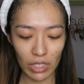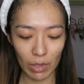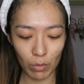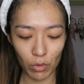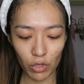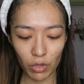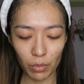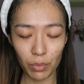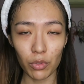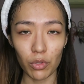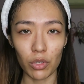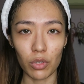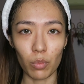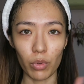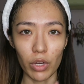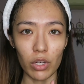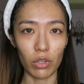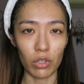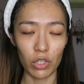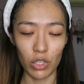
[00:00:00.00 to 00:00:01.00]
I'm going to put
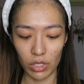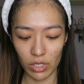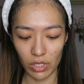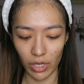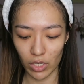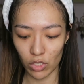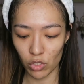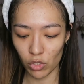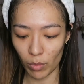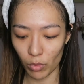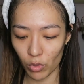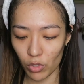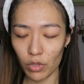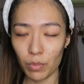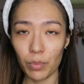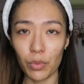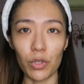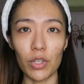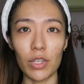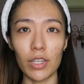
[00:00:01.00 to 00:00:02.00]
one on each side. So I'm going to
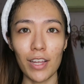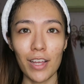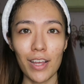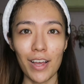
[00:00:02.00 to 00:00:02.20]
put